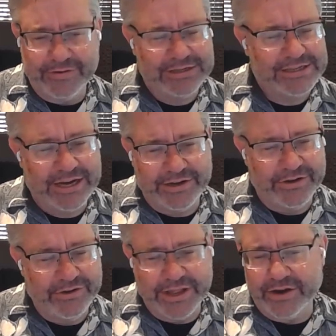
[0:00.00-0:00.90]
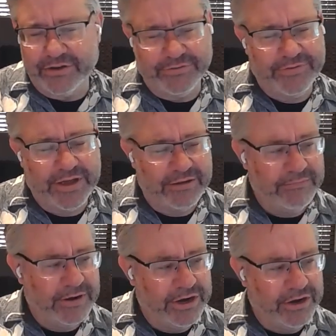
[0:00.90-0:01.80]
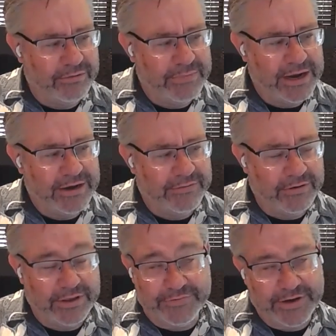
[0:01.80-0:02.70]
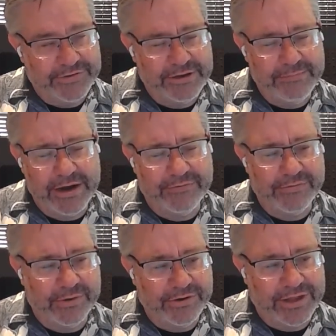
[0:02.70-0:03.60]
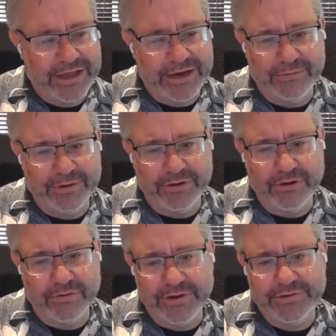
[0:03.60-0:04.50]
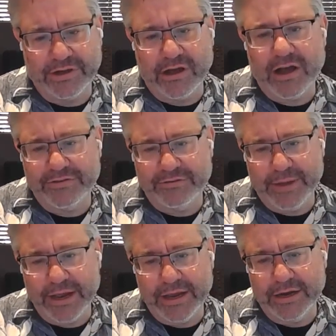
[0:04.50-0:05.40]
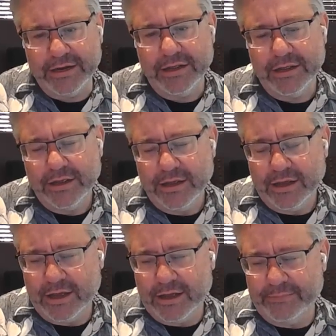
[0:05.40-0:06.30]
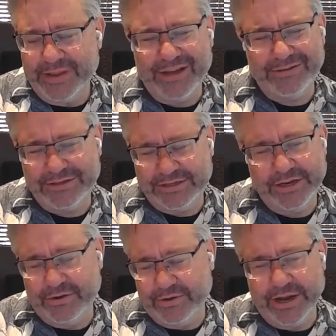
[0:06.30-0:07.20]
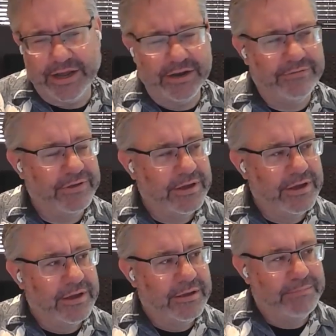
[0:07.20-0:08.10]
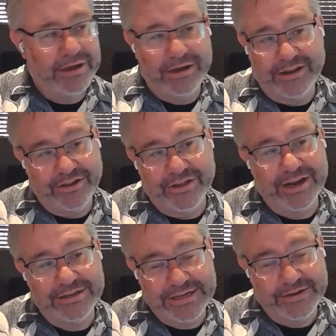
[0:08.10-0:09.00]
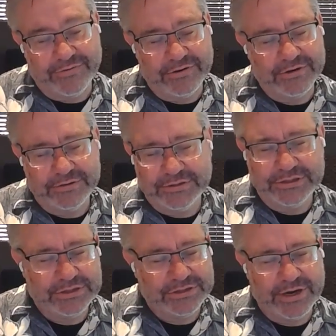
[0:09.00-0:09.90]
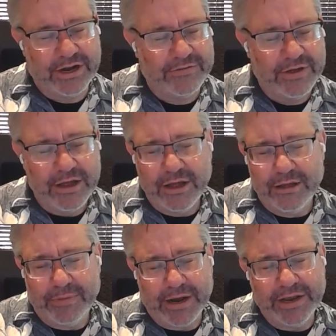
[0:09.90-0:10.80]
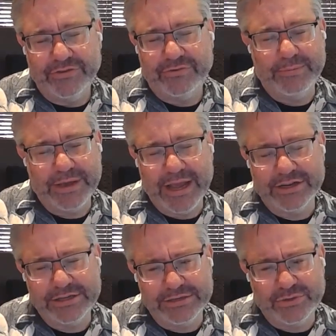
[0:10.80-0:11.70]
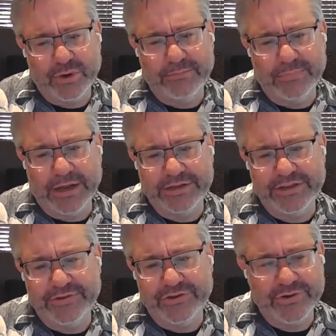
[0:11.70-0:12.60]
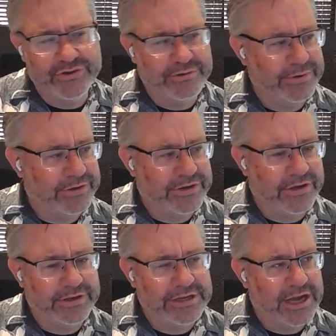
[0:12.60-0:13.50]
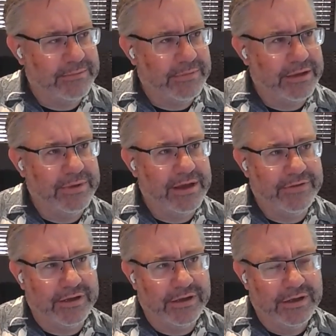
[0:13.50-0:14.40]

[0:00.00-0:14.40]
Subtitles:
decided to do that, or the Fed, made it, or the FDIC made everyone do that, it would increase the cost of banking. That's, a negative. But on the other hand, it's safer. It's a trade-off. But I use sweep accounts and store stuff in Treasury bills all the time. Like, we have a